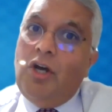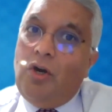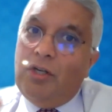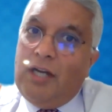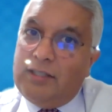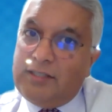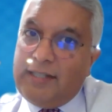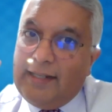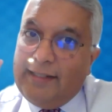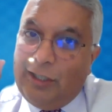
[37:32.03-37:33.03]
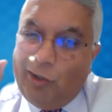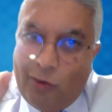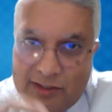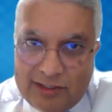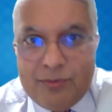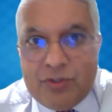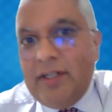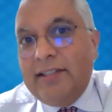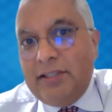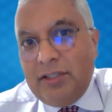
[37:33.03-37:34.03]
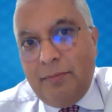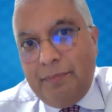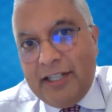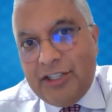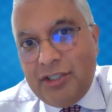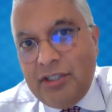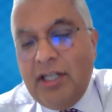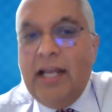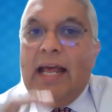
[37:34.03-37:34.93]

on understanding concepts related to compassion